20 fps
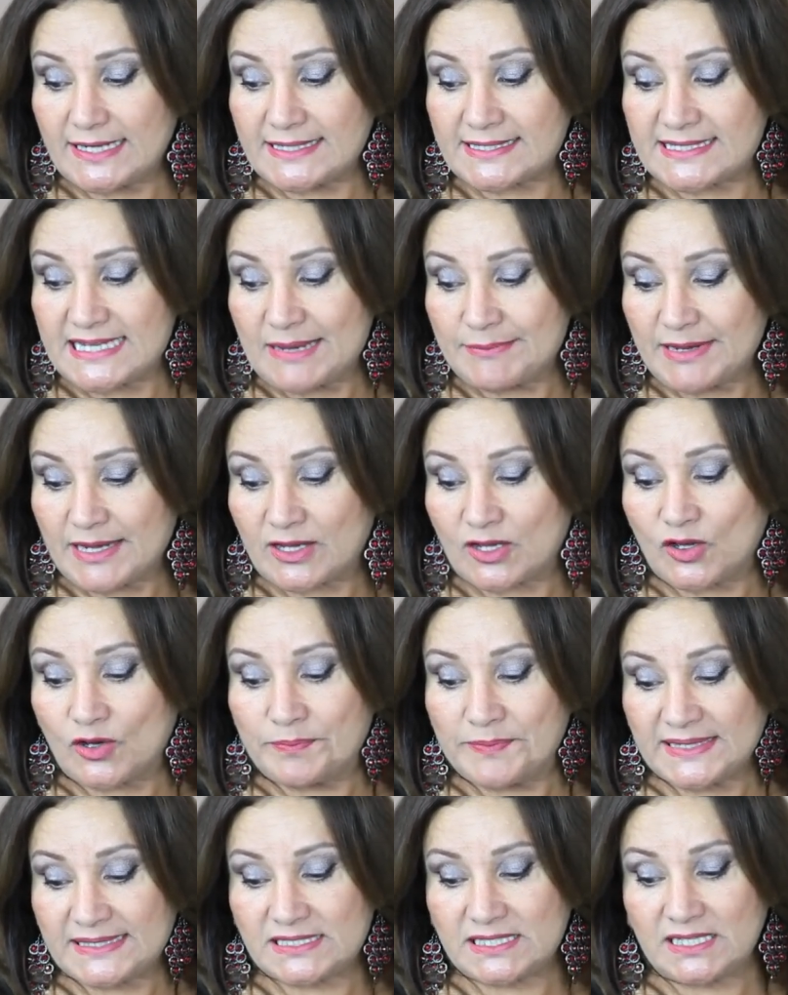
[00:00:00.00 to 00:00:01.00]
Islamic
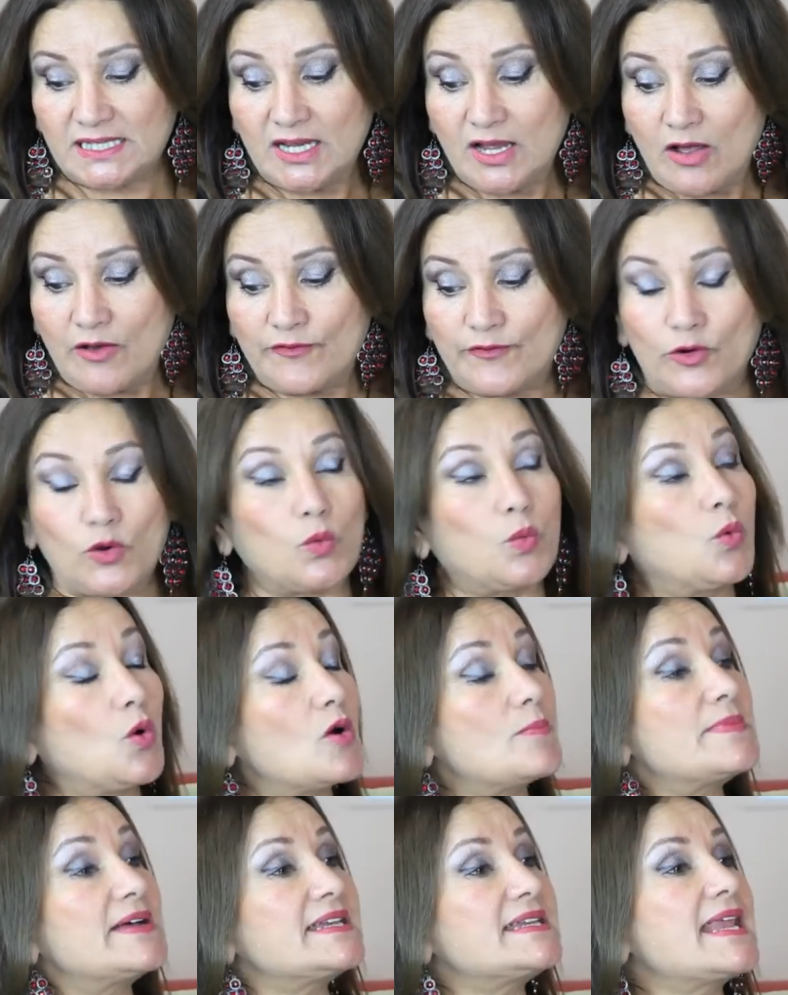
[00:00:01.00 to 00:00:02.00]
Committee for
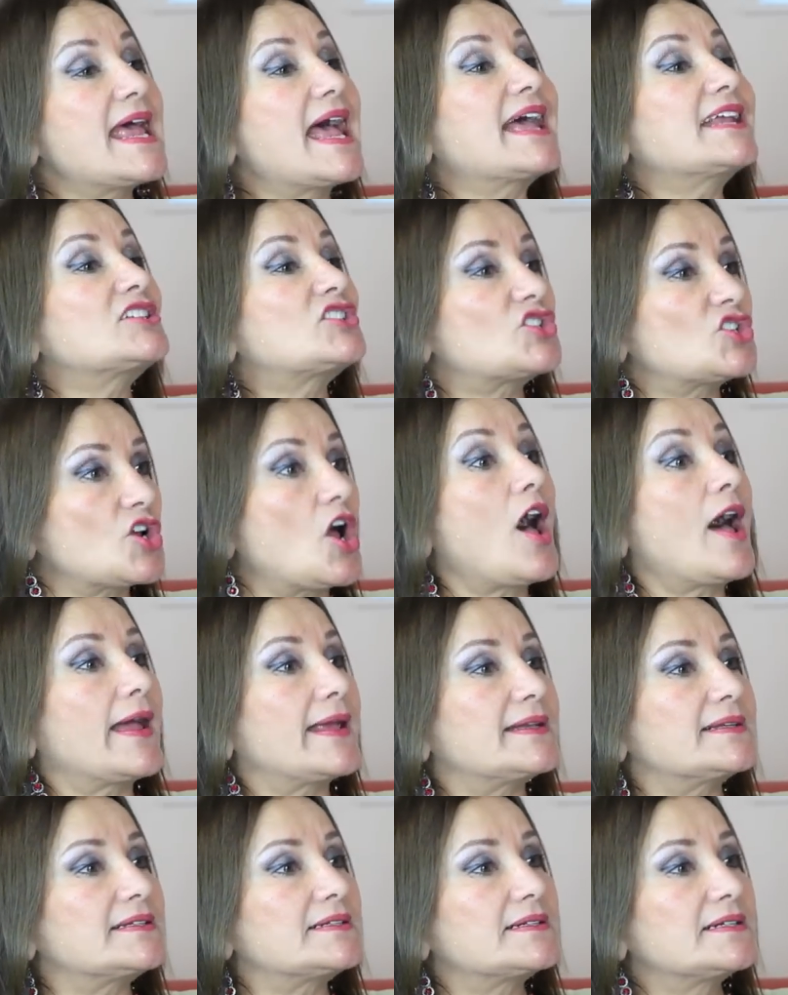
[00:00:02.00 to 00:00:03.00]
Women and
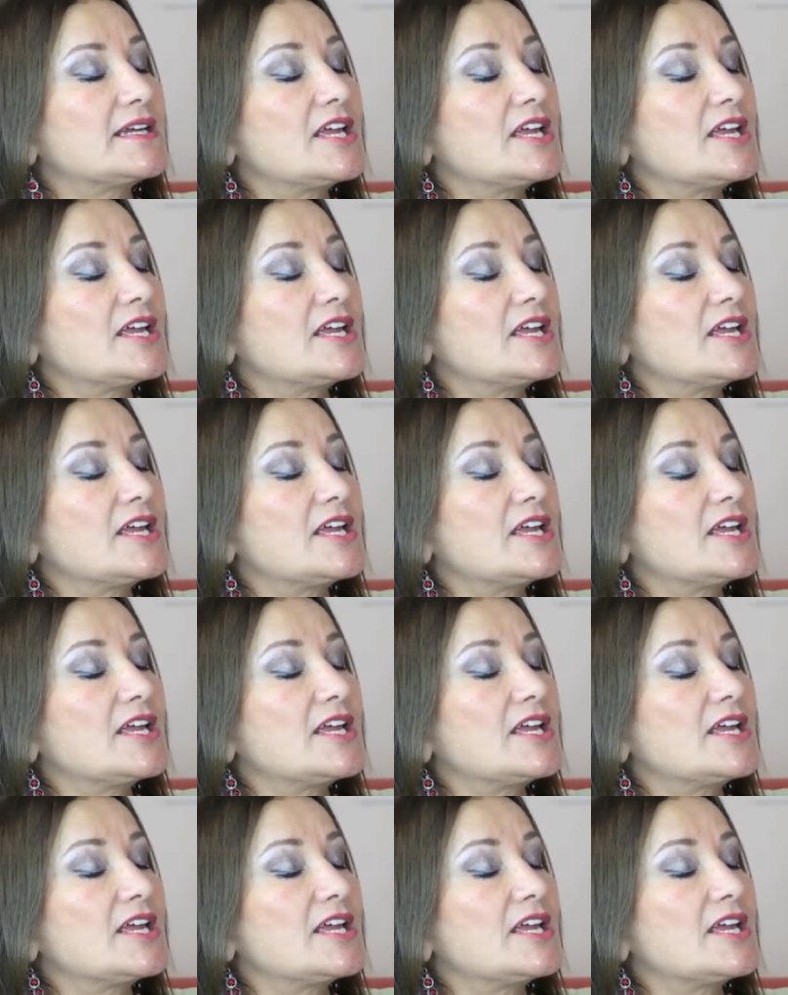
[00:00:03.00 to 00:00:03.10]
Child.